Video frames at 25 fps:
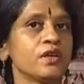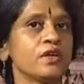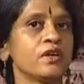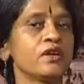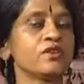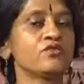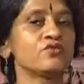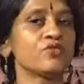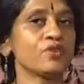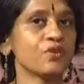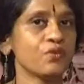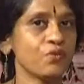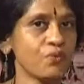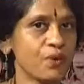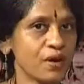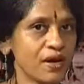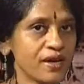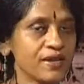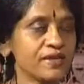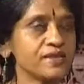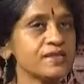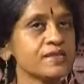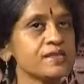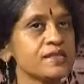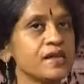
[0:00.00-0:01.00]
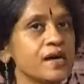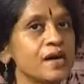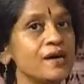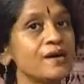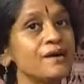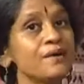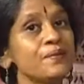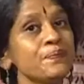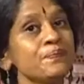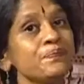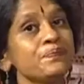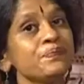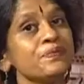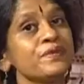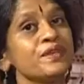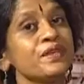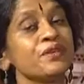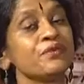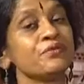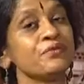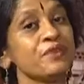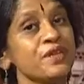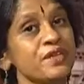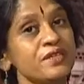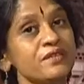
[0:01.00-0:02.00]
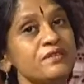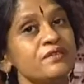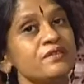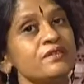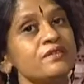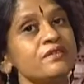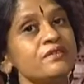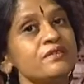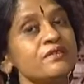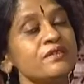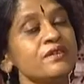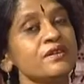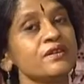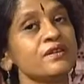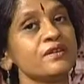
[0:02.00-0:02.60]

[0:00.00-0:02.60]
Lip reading: it requires a greater